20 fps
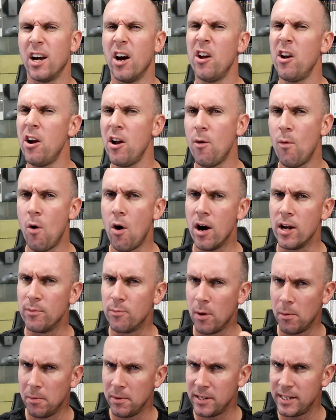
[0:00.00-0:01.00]
I don't know why, it
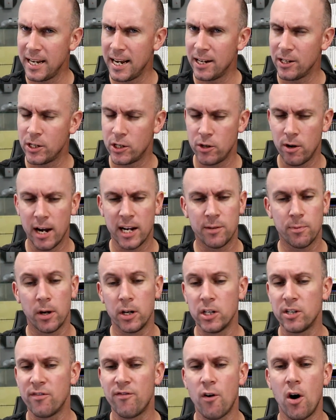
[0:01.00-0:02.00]
probably sounds strange, but I
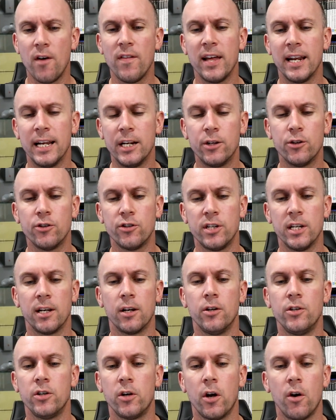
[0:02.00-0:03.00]
just find that interesting
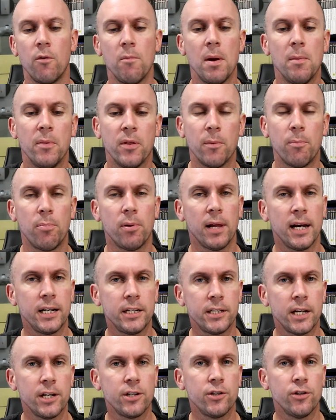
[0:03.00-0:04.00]
because you've got to remember the
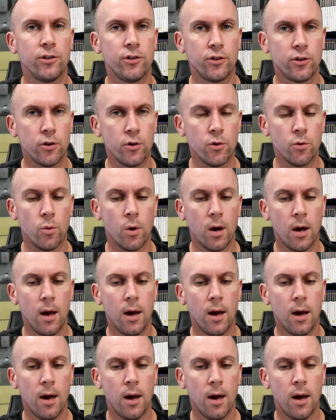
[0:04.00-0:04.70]
PlayStation 2